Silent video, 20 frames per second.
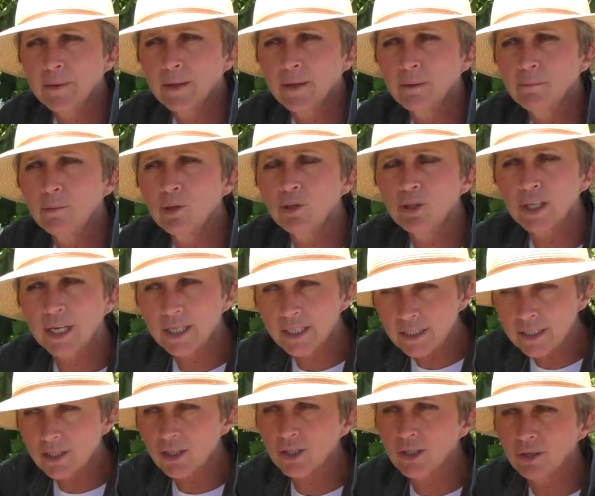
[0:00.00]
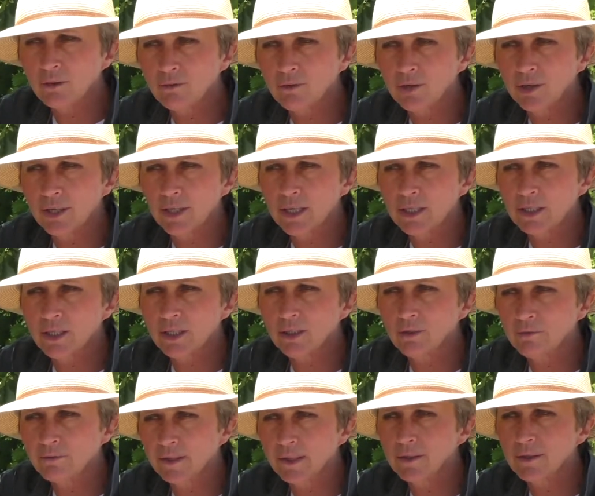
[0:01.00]
mutation of Grenache that you
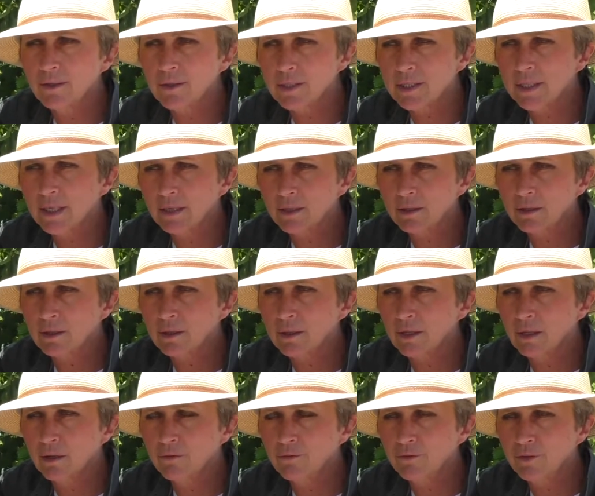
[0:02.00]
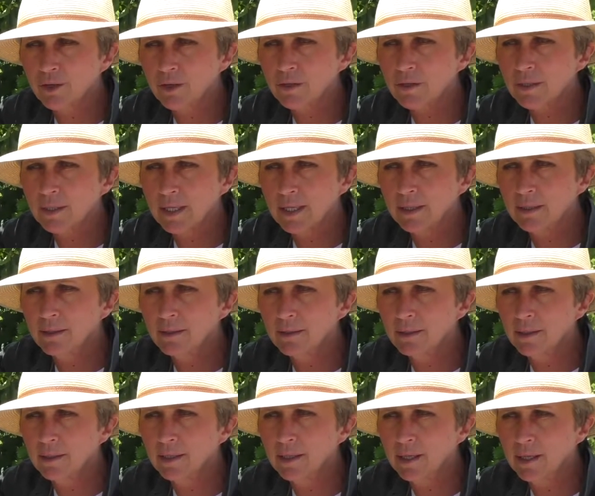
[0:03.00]
found in the south of France
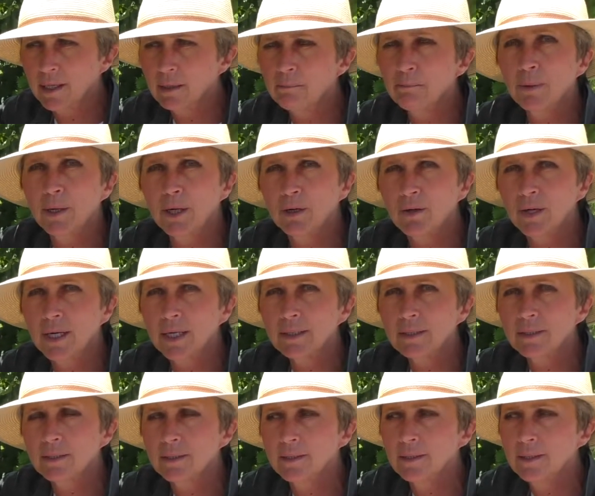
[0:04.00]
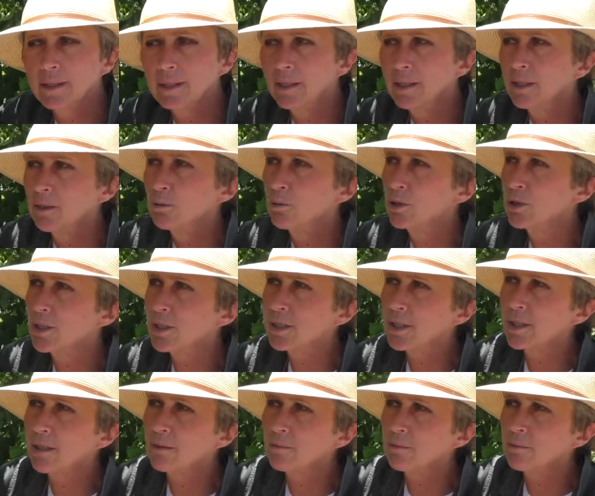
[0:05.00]
and in Priorat, which is
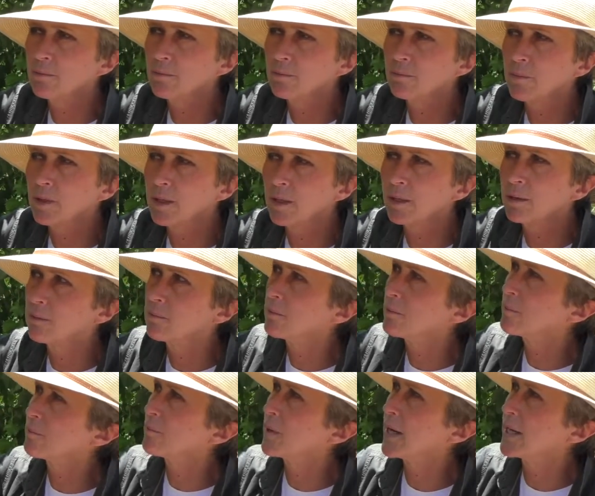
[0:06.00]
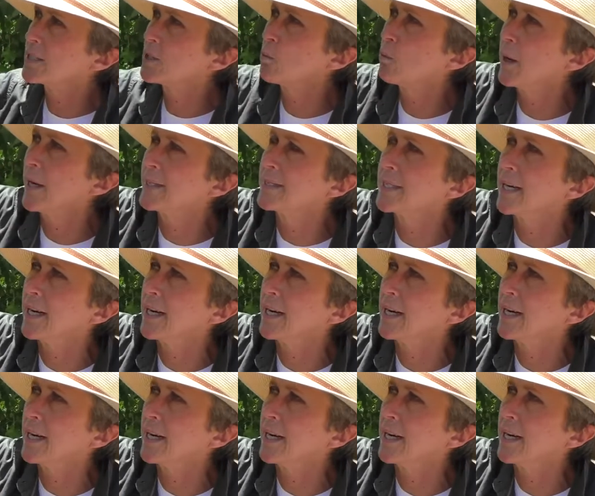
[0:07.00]
has a white